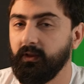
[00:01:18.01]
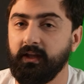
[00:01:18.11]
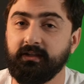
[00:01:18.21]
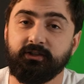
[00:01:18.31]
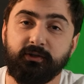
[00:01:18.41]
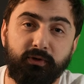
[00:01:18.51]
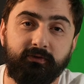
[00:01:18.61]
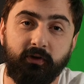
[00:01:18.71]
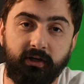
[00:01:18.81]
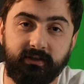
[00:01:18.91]
That's actually pretty
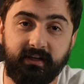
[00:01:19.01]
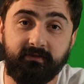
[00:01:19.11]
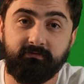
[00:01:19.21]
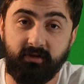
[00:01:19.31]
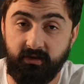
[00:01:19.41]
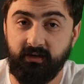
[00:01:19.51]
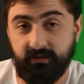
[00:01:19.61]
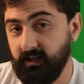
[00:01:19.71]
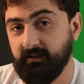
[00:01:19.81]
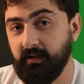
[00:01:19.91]
funny because I did the
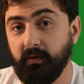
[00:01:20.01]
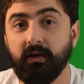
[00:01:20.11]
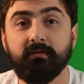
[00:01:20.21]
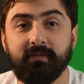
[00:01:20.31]
exact same thing.